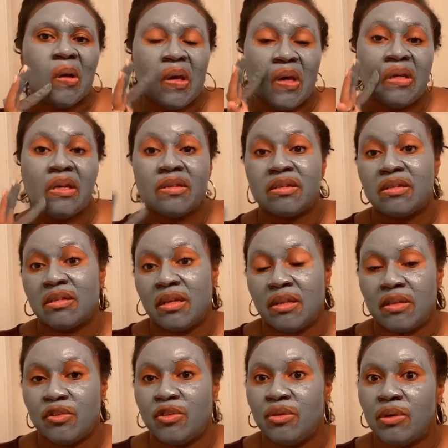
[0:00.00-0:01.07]
It doesn't say
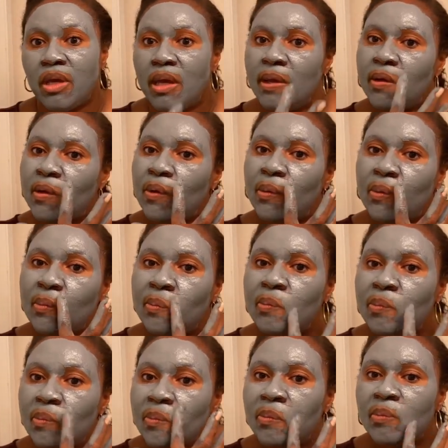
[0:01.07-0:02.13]
that you can't do
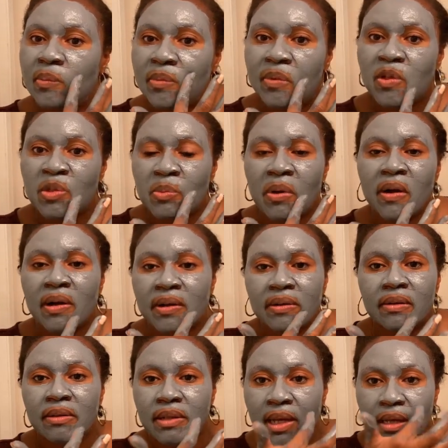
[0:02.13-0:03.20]
this part,
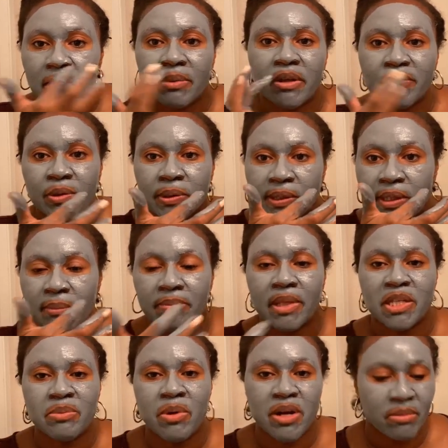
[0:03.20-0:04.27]
like above your lip.
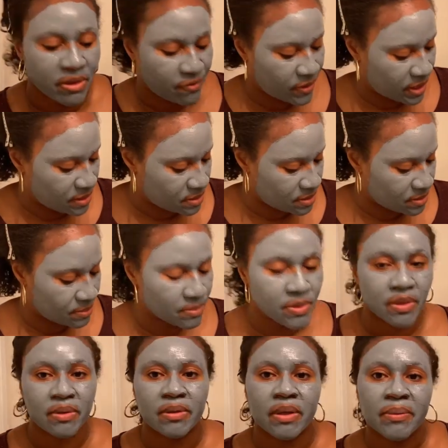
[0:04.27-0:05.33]
That's part of my face.
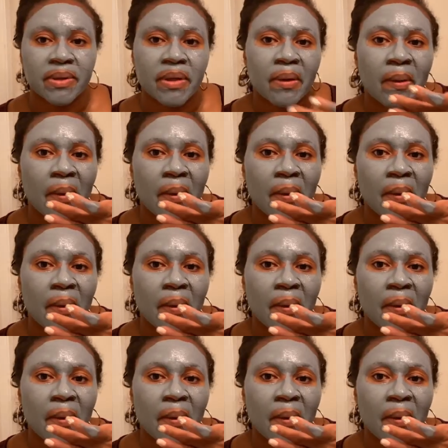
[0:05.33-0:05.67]
So there we go.